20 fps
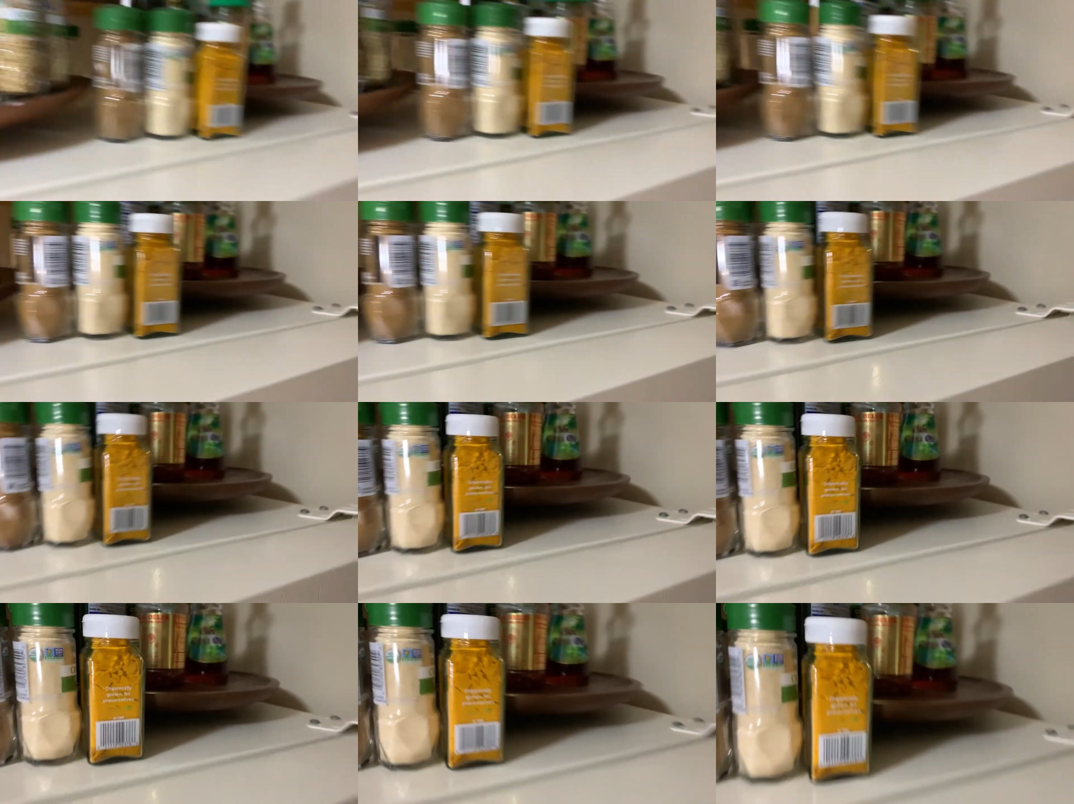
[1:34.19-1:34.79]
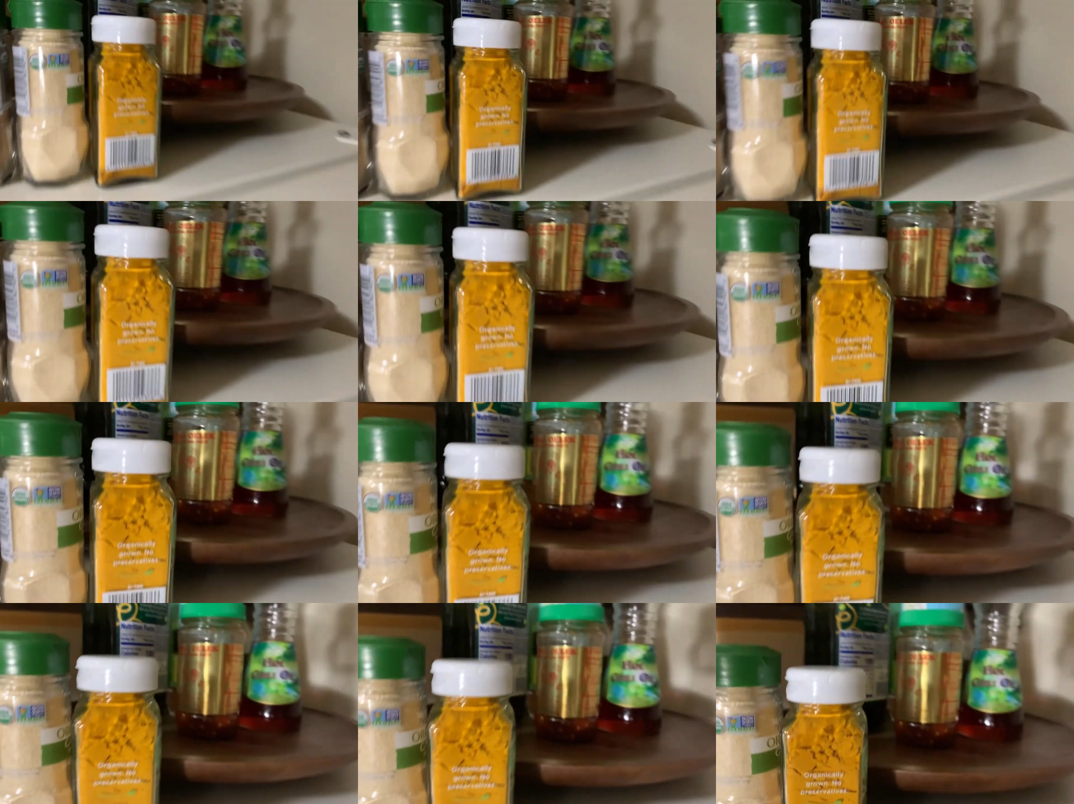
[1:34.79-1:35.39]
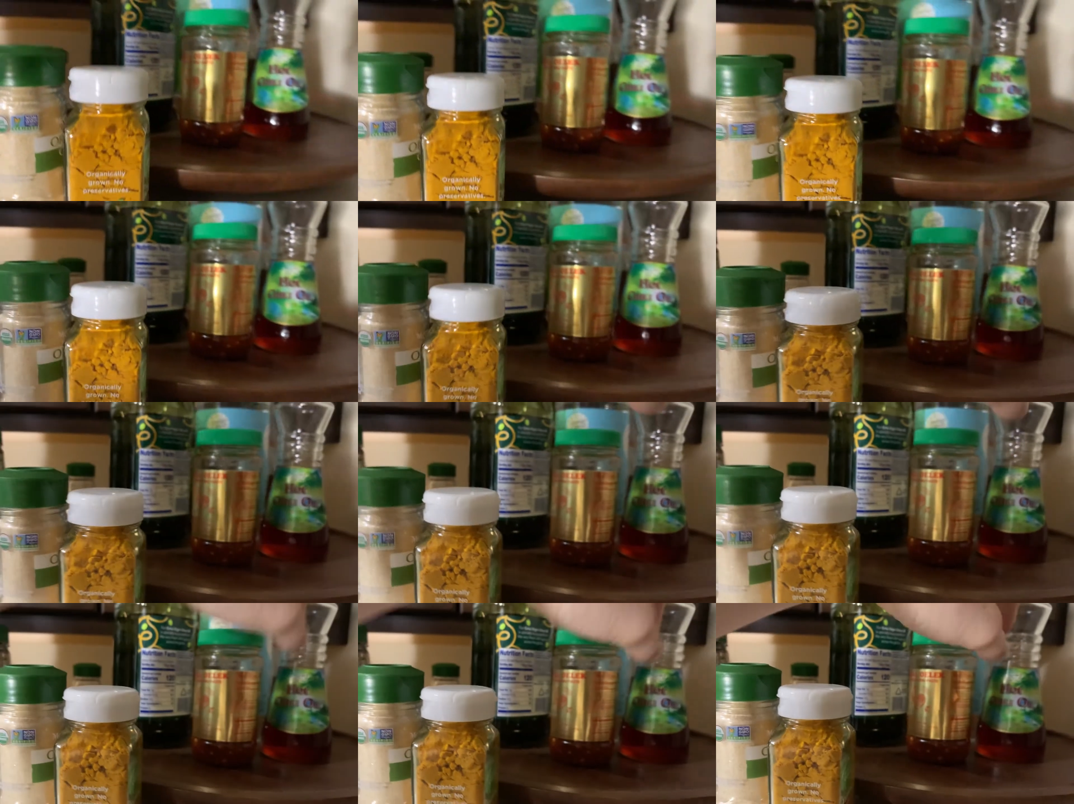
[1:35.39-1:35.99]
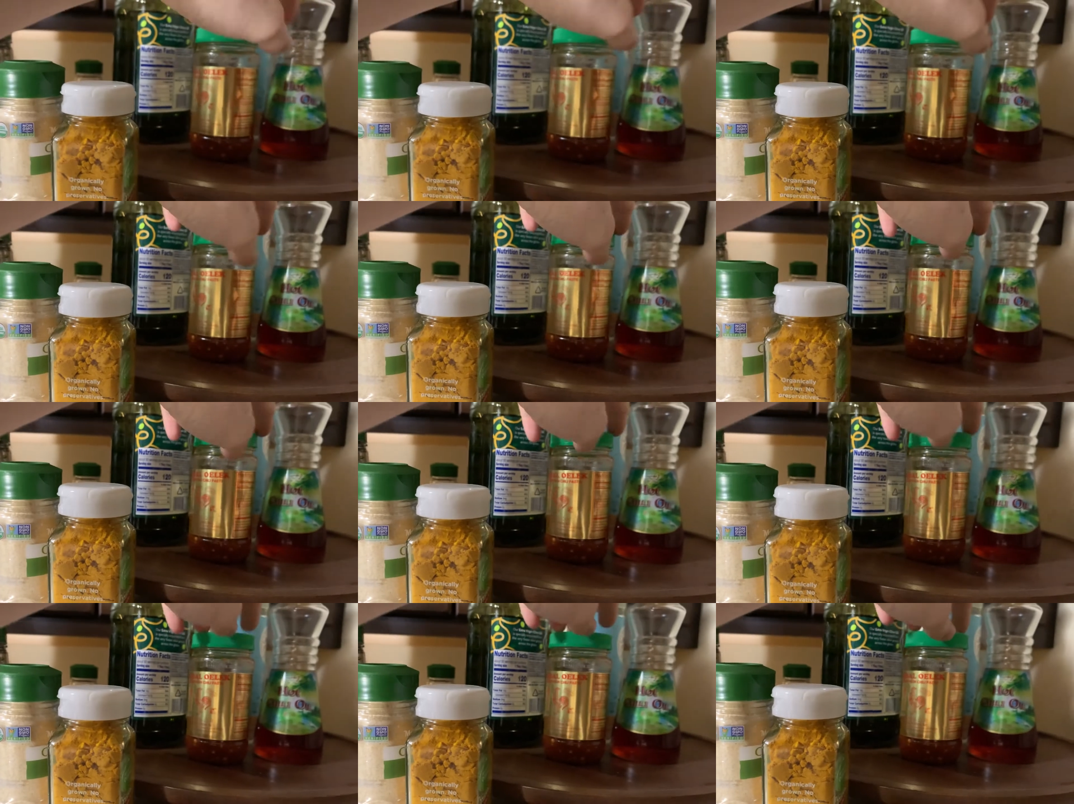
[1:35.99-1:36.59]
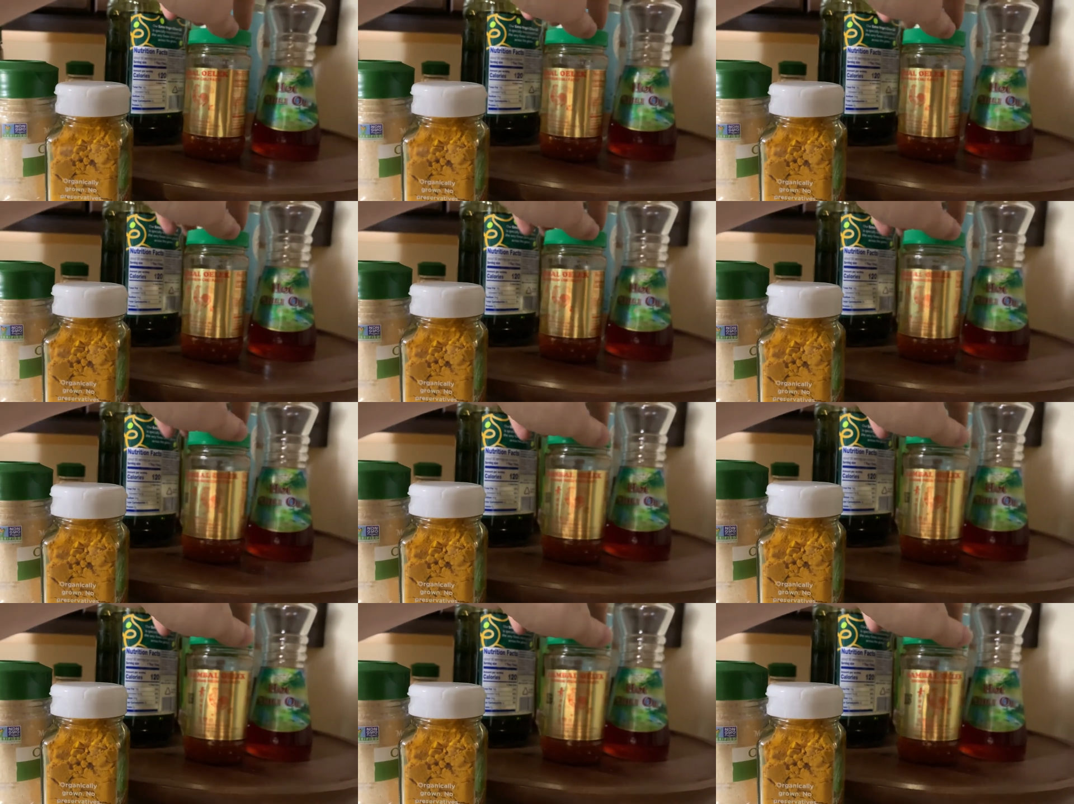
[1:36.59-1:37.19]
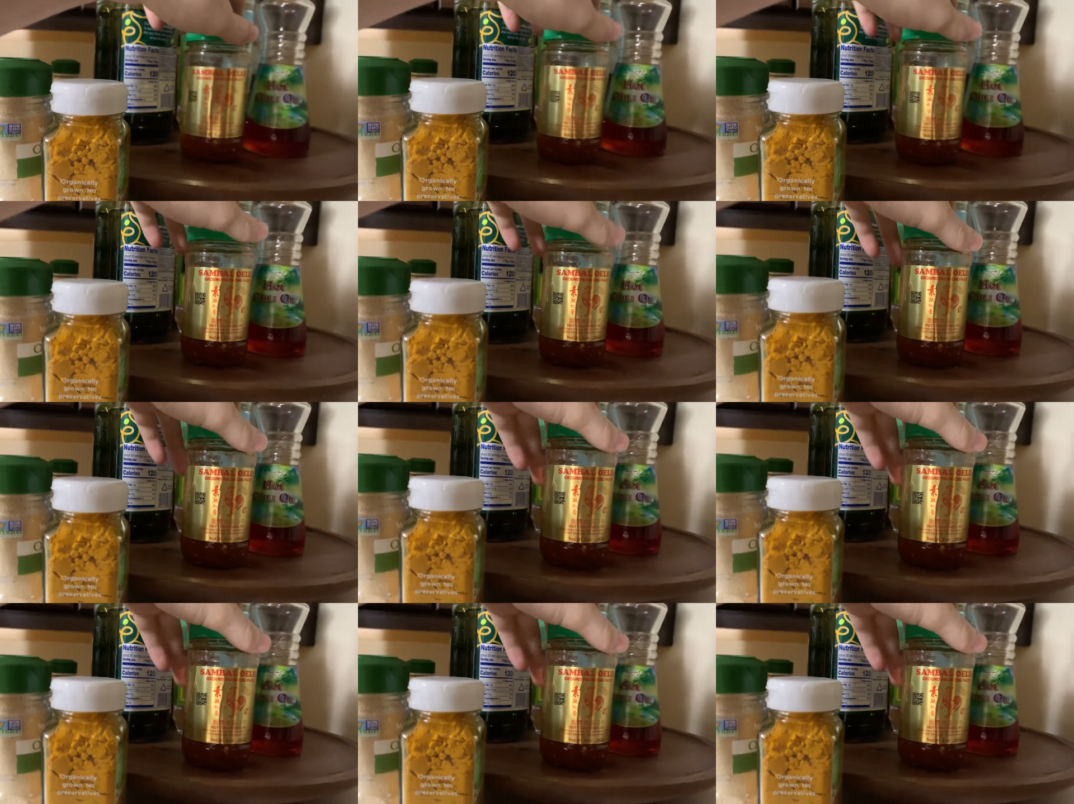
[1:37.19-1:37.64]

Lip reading: Nobody's mouth can be seen.